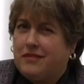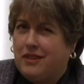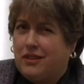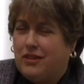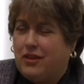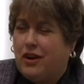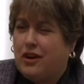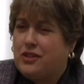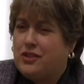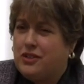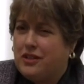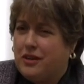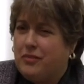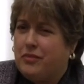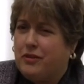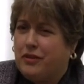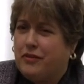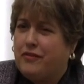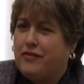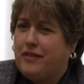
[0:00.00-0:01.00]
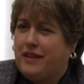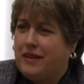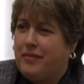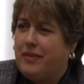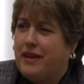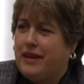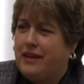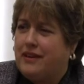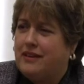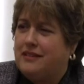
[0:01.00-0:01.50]
large number of
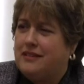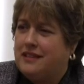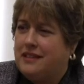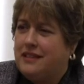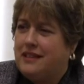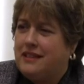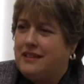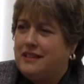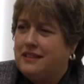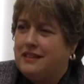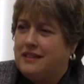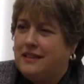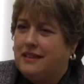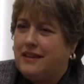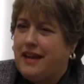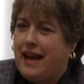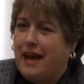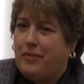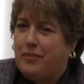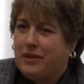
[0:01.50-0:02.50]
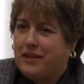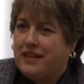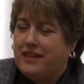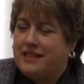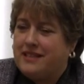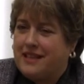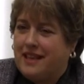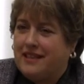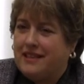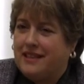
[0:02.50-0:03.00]
female
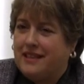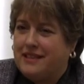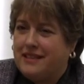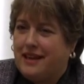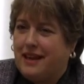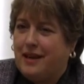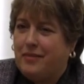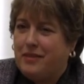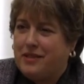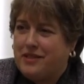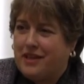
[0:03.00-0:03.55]
applicants at that time,